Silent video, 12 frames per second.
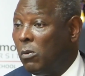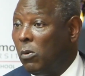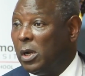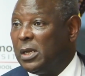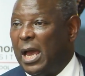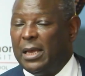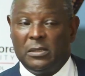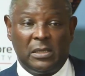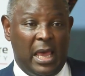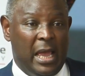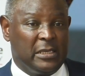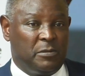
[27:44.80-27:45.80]
What has
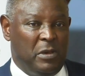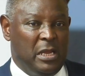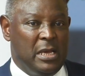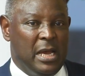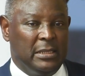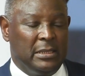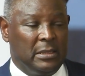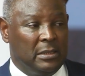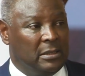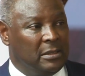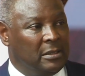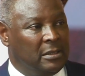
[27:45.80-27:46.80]
experience?
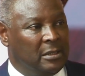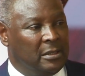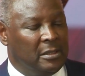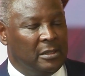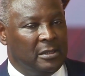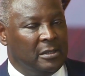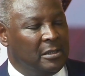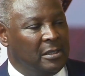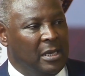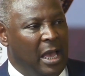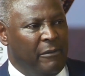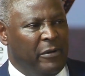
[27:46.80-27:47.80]

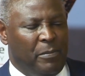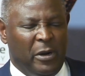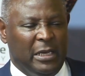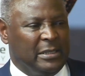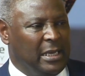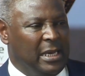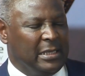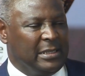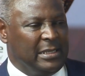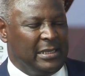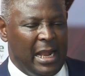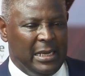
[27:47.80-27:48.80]
Everybody
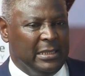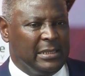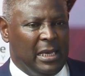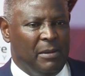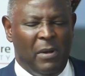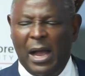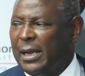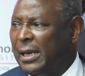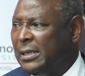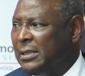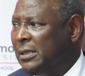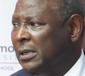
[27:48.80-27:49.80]
says it's a risky
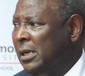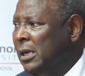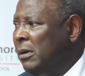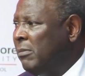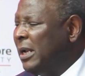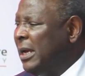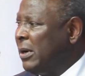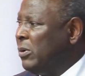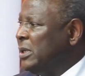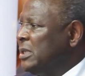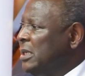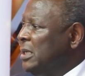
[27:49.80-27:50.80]
market, but
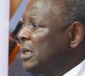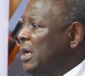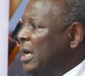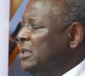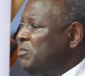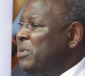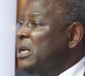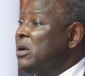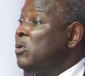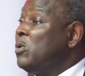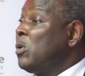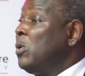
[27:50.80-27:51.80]
Equity has been
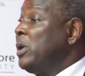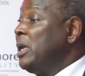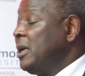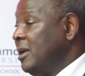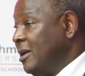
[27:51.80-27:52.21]
growing